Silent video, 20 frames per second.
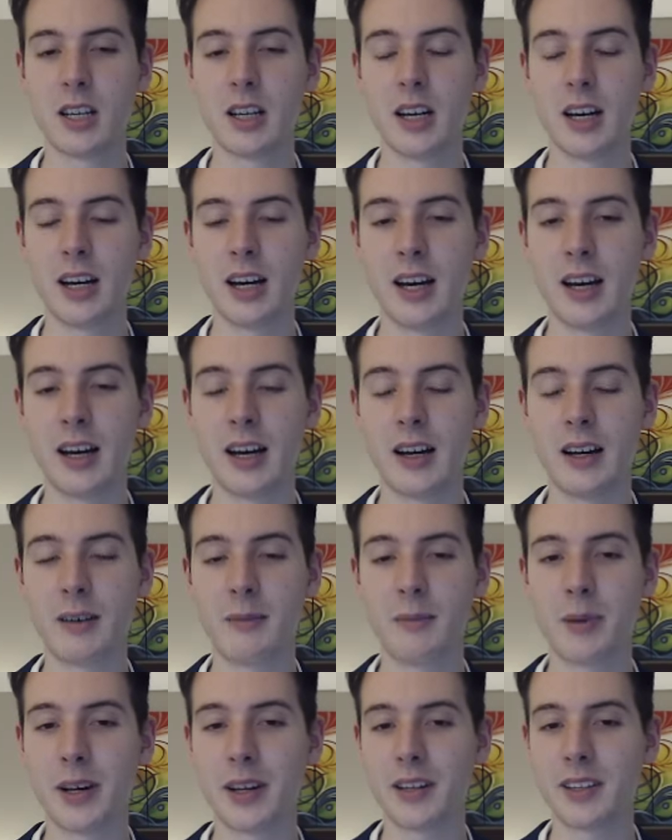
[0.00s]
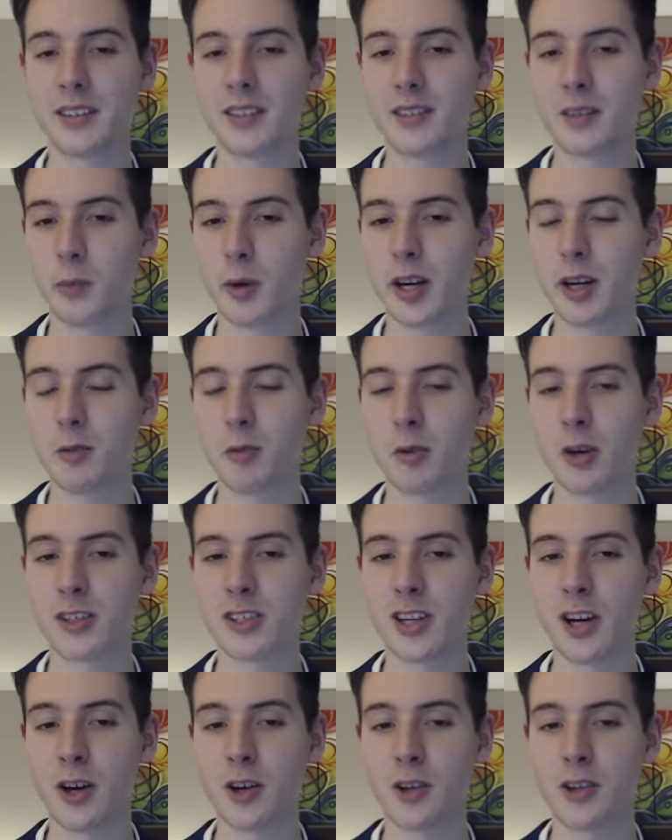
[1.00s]
Uh, but the way it works
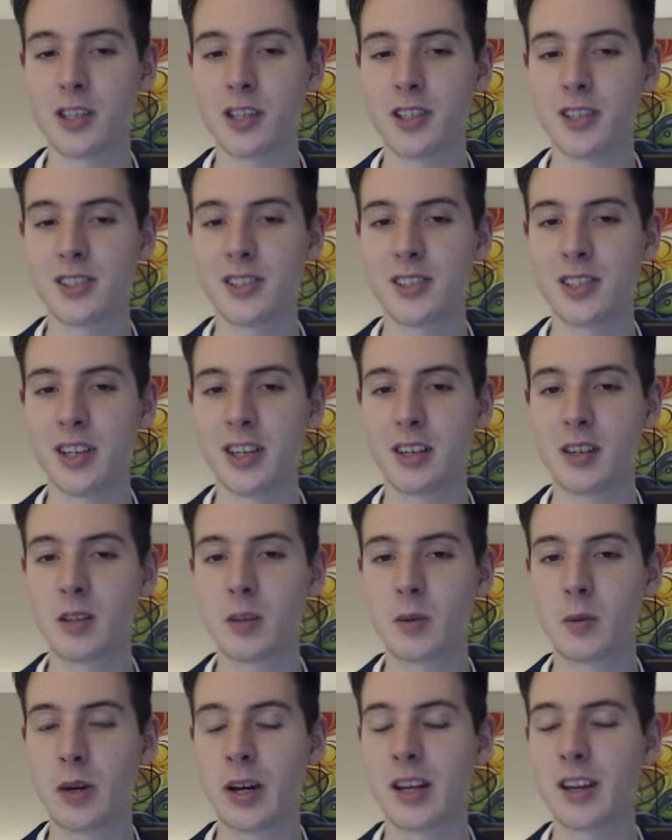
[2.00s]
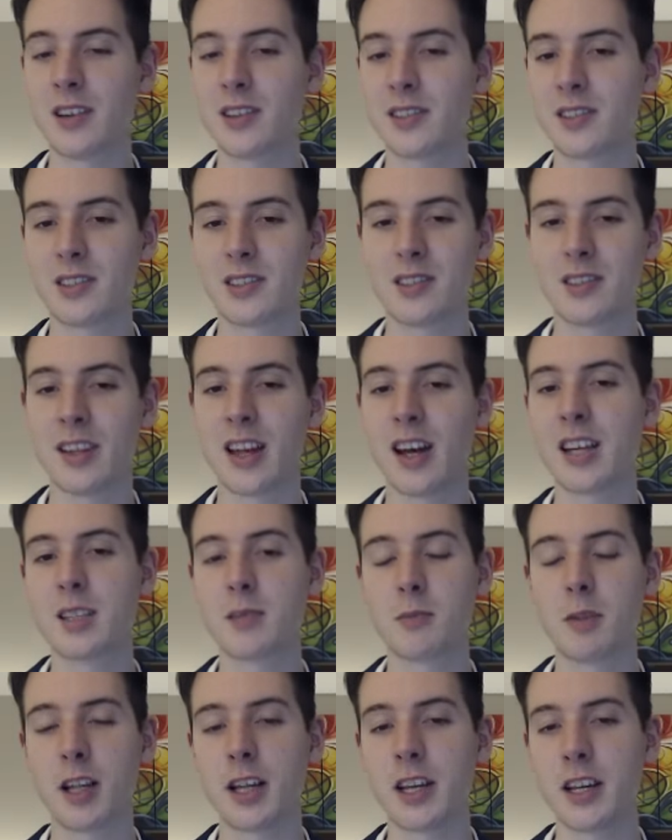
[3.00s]
out here is that white has nice
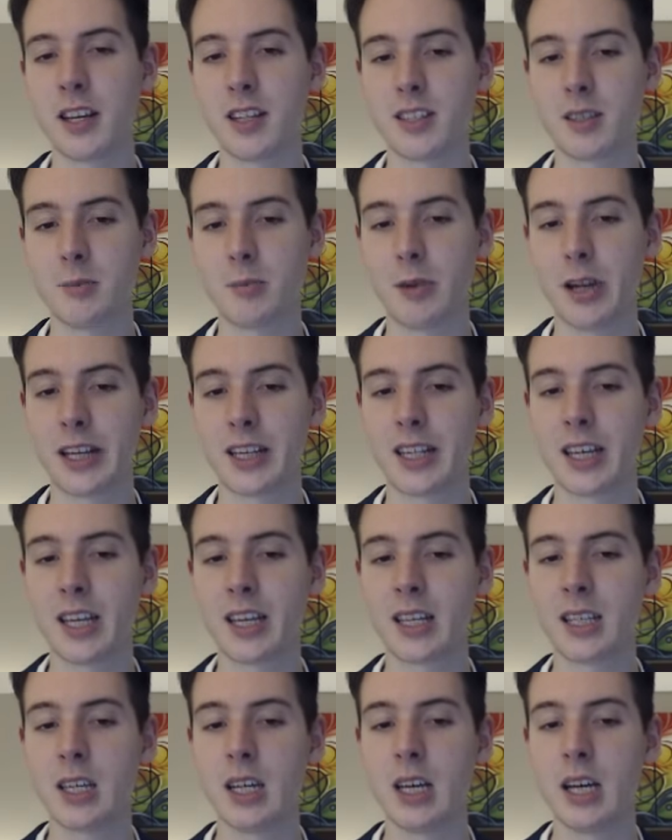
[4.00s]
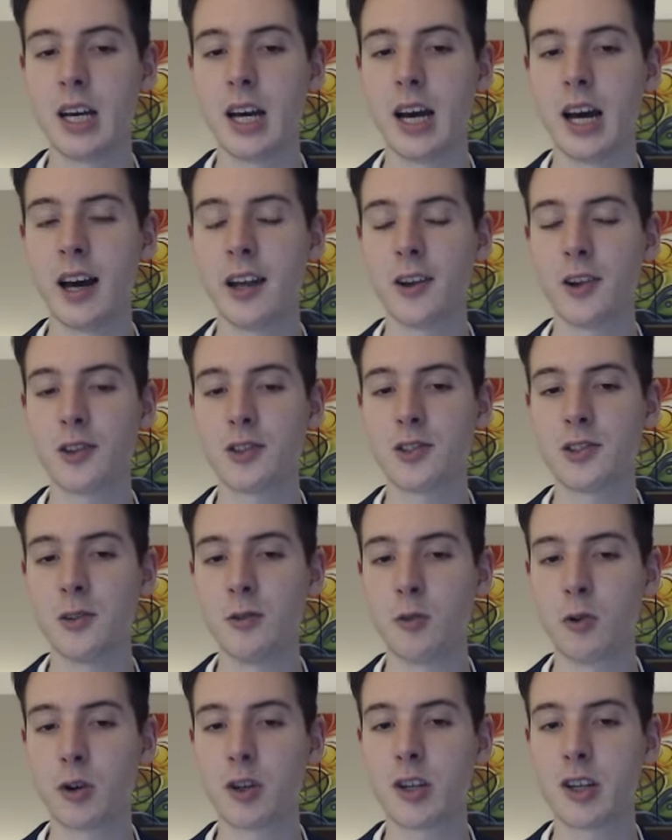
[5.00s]
play against the black king, and also the
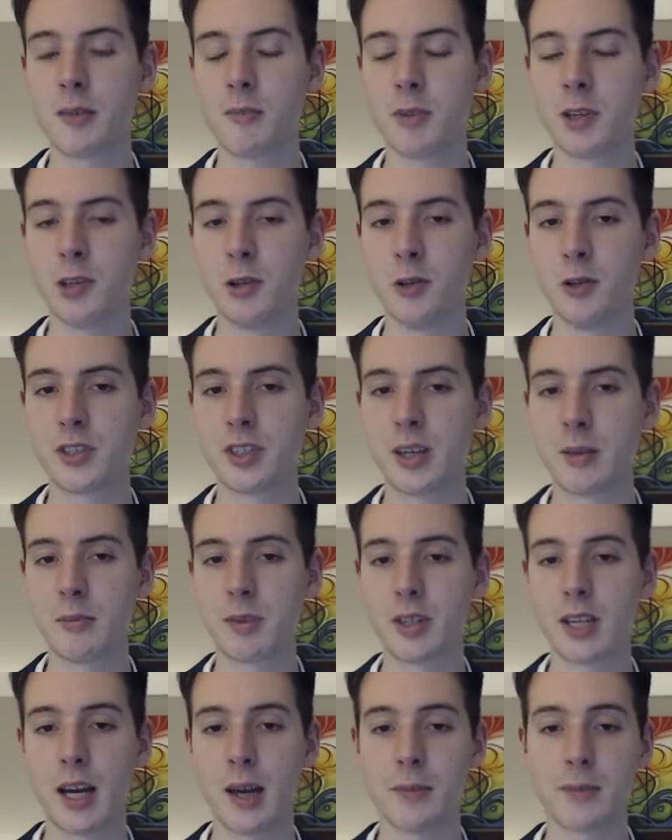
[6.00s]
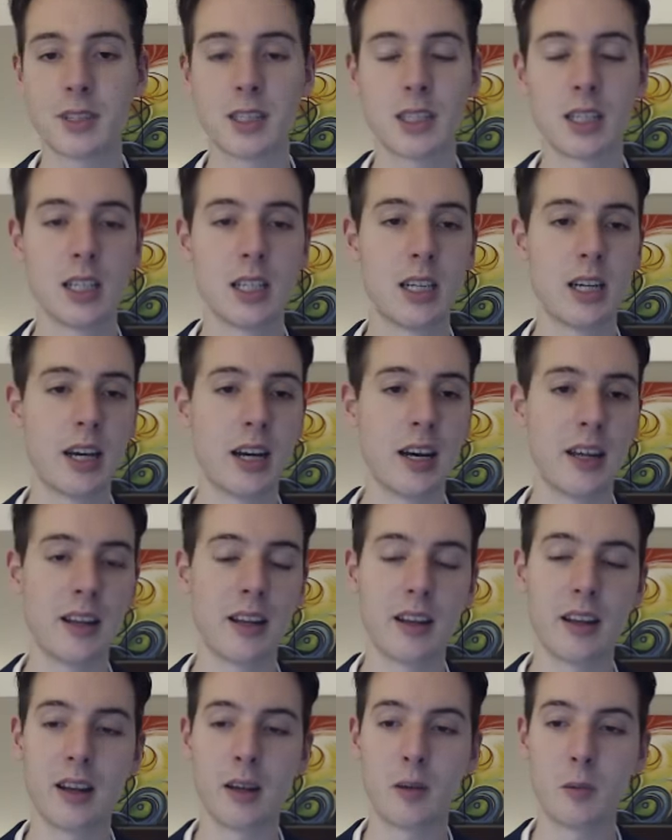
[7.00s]
rook can be loose sometimes, and,
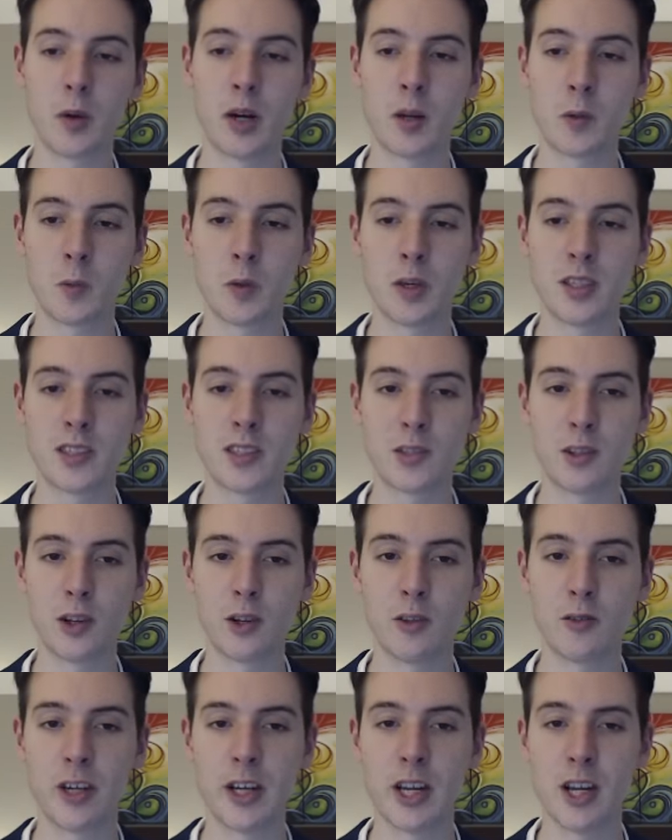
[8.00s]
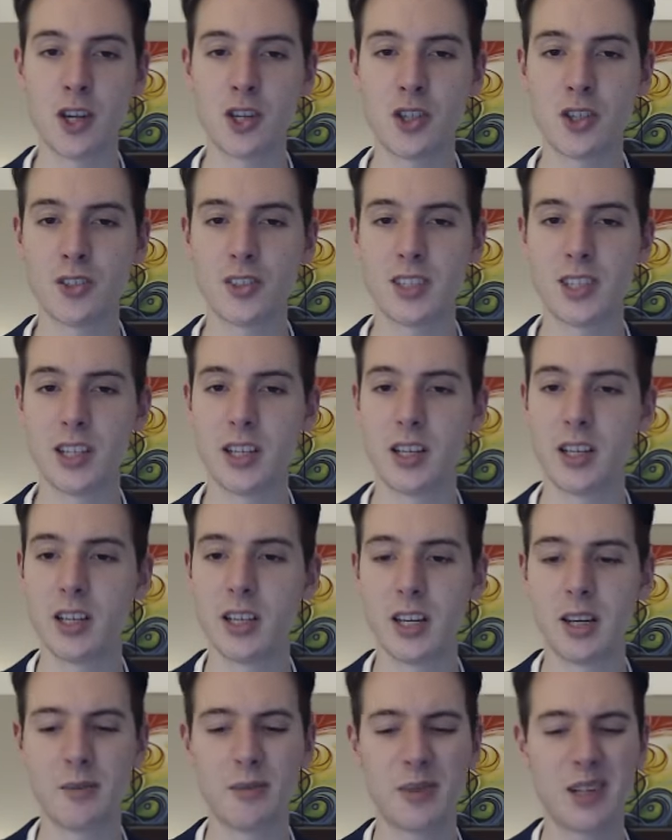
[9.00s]
and white wins in all variations here.
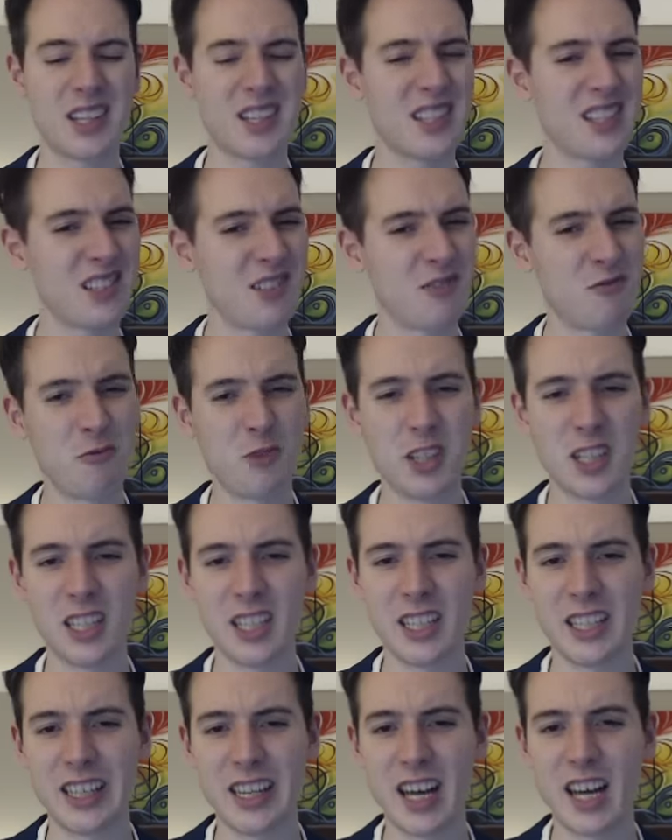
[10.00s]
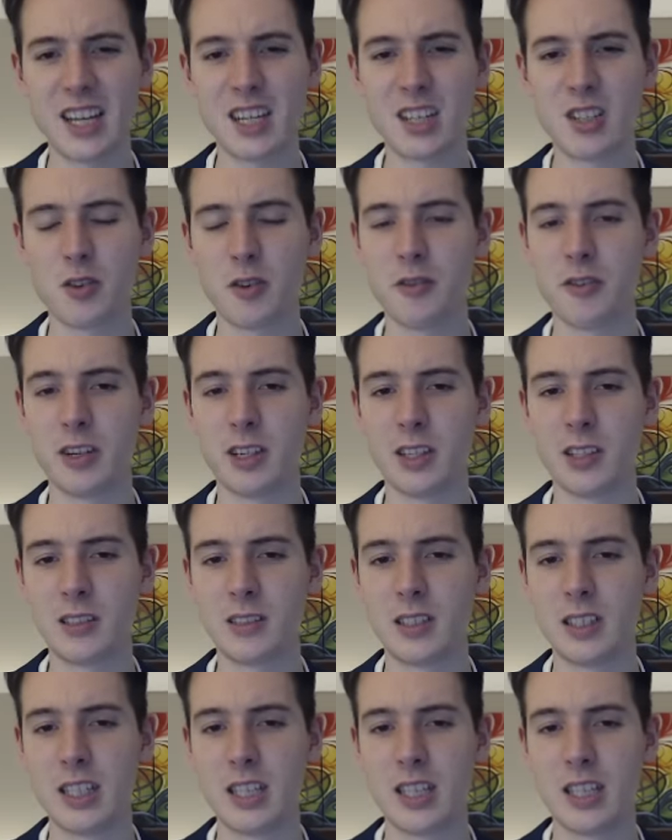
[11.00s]
But this is really not trivial,
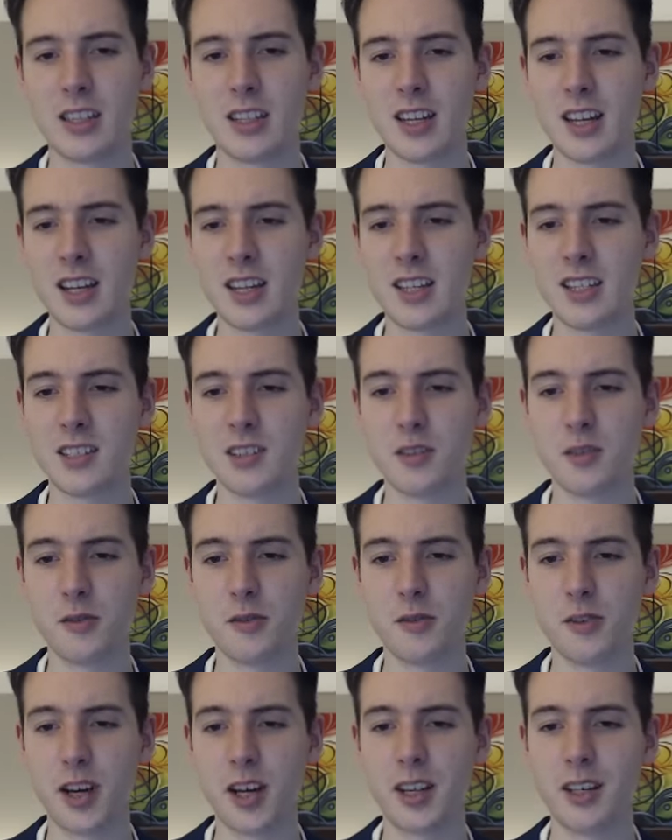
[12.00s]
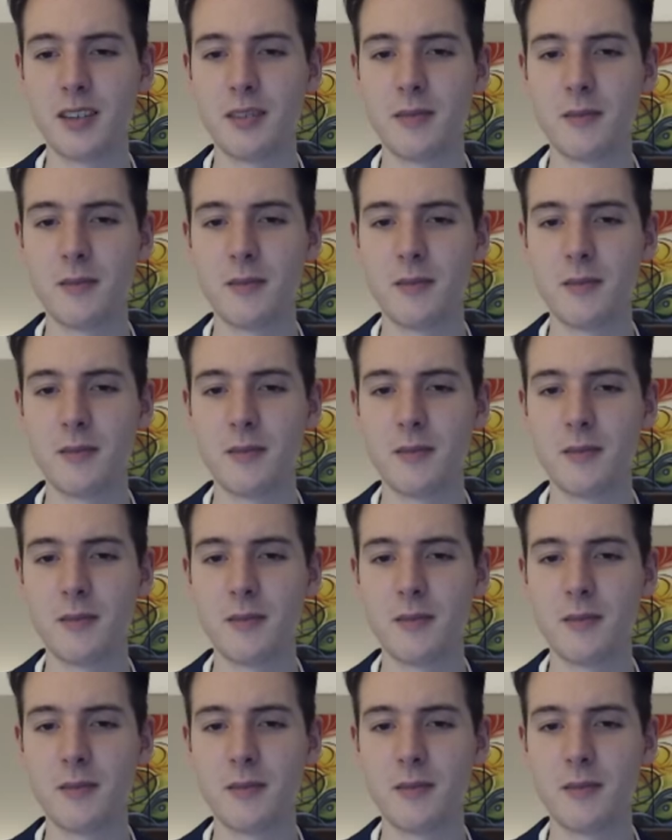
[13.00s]
not easy to find.